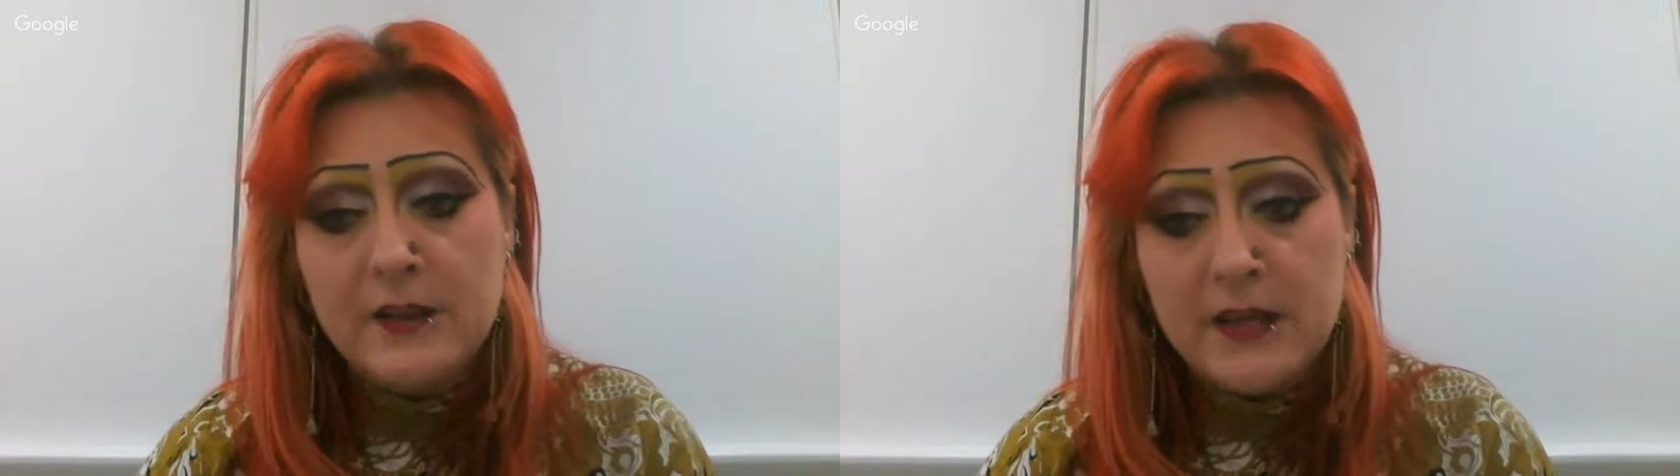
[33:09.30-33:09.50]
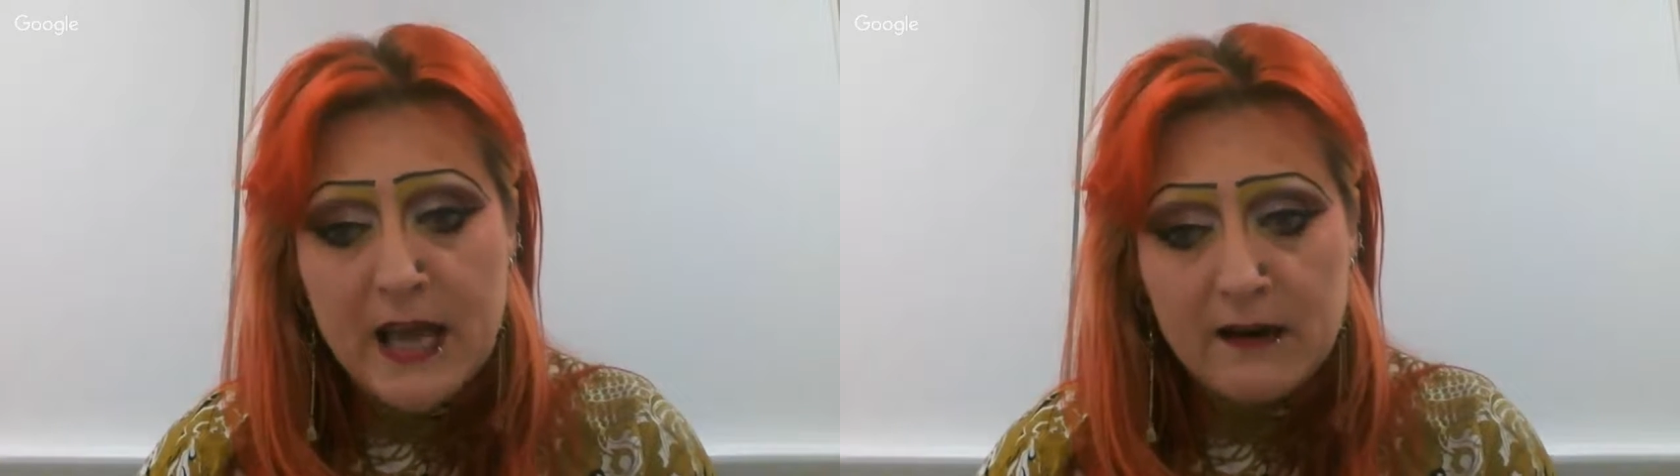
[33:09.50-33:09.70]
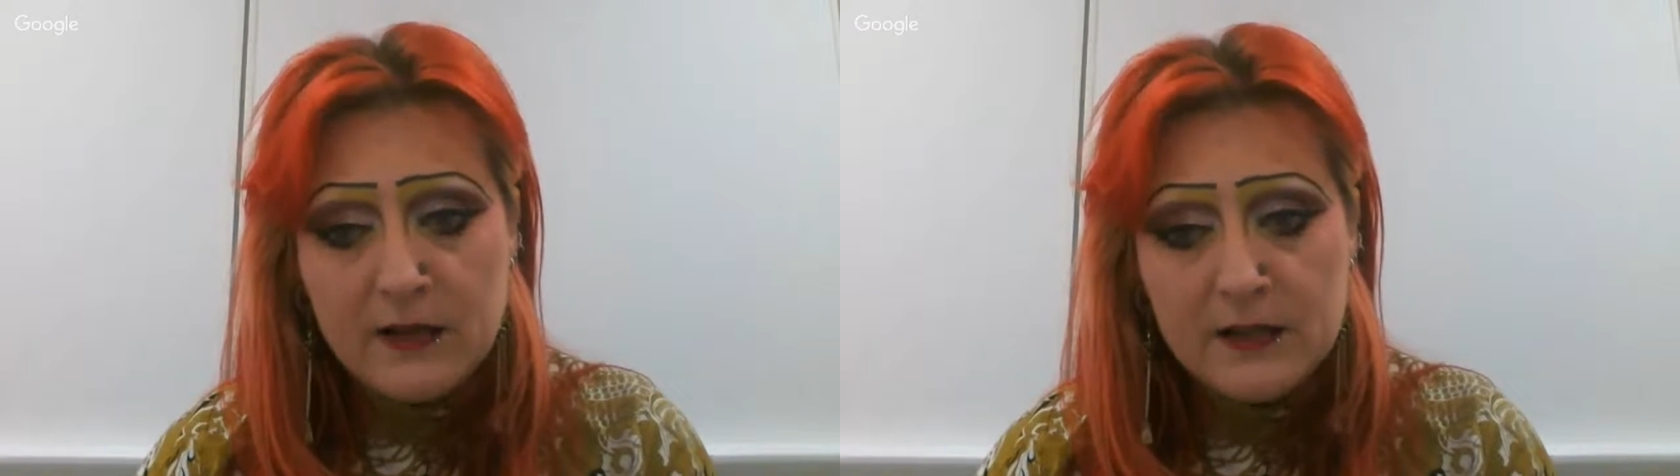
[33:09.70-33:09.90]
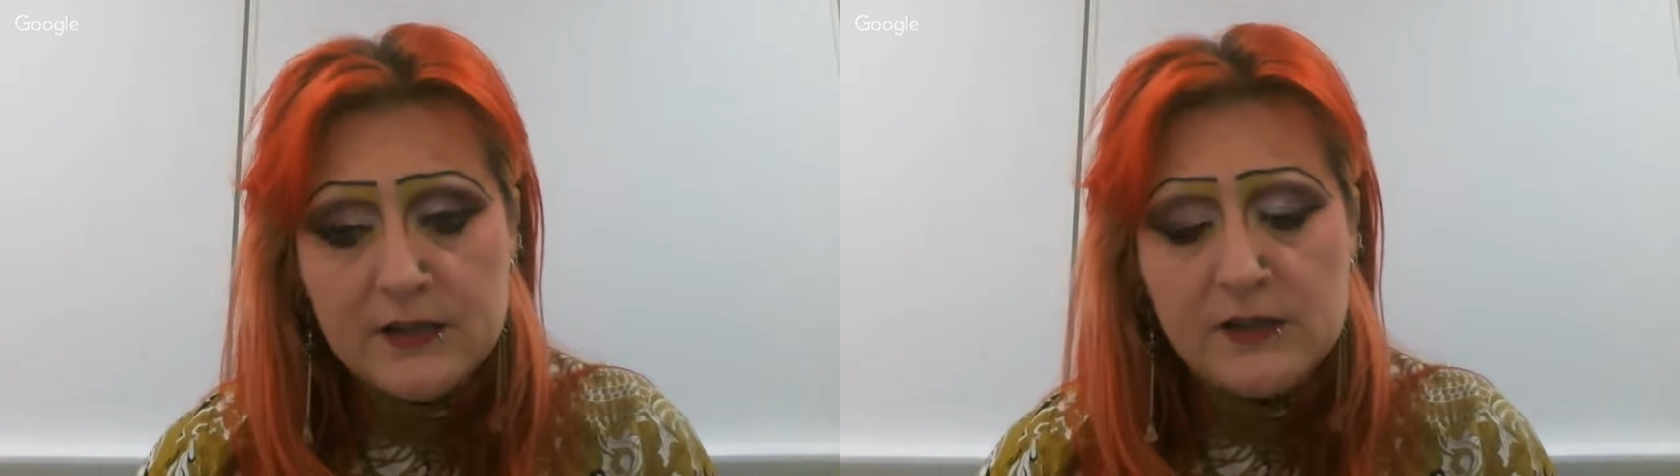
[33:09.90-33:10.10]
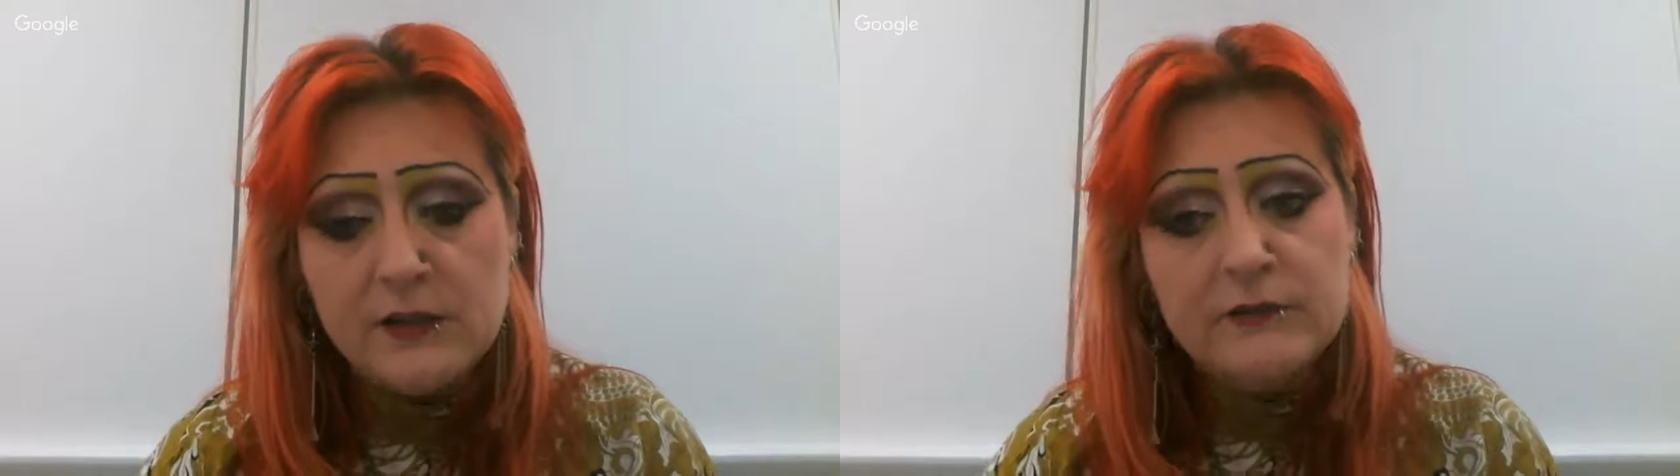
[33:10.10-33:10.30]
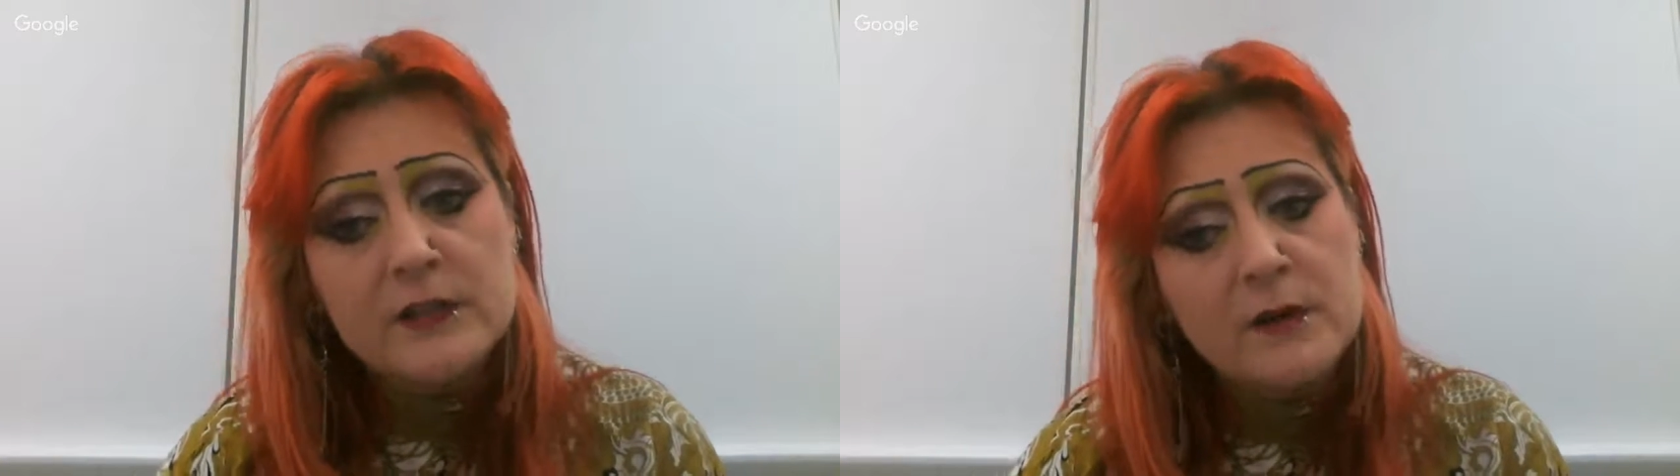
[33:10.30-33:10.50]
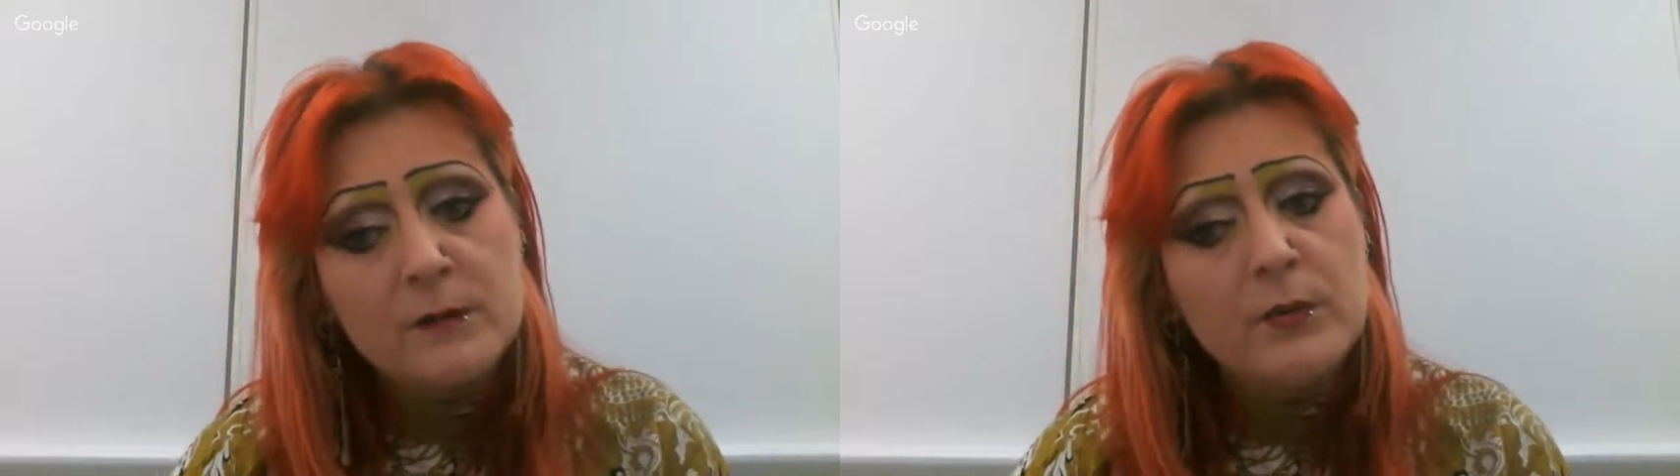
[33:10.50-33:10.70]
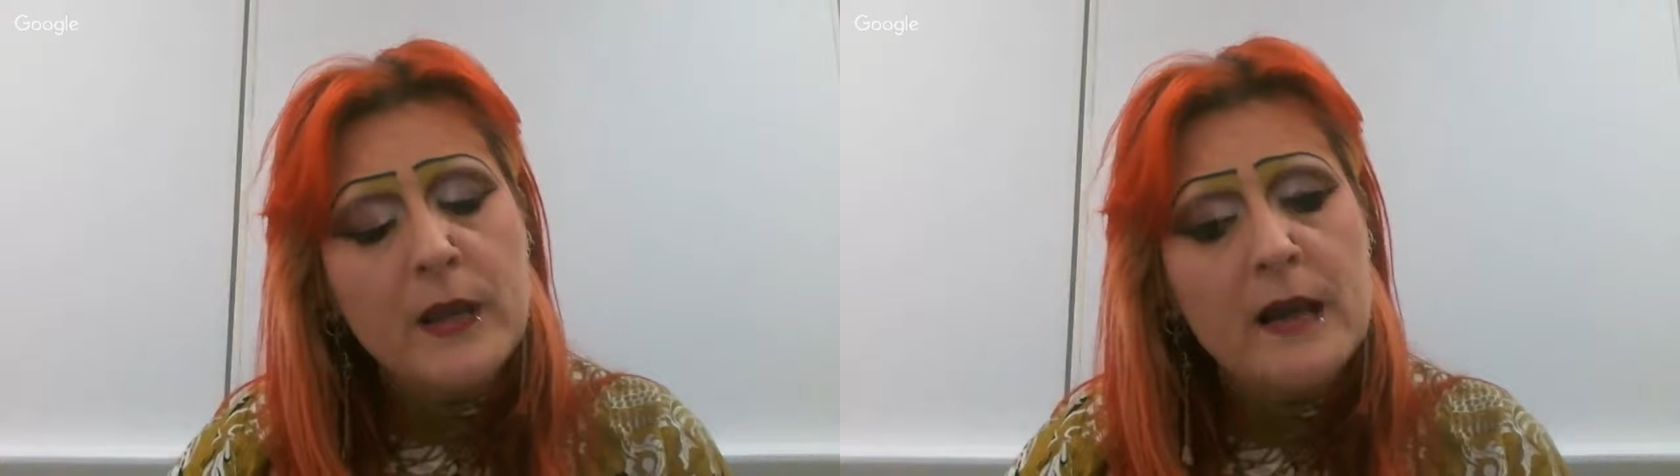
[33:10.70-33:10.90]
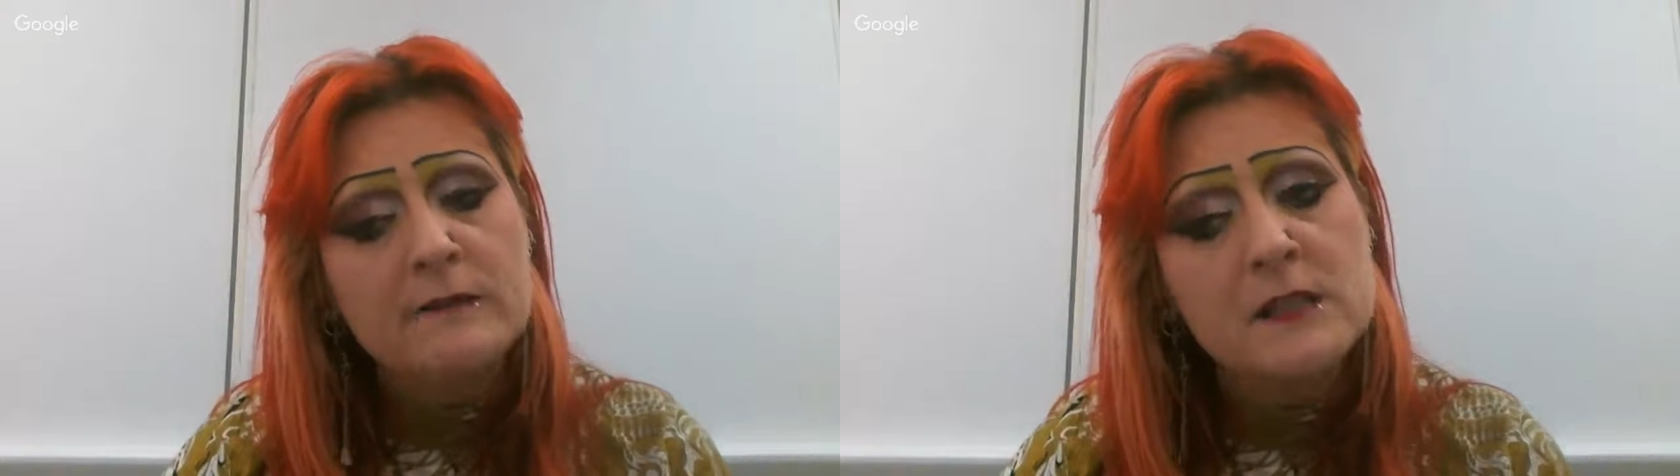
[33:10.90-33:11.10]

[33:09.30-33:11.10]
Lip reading: in other areas. So, for example,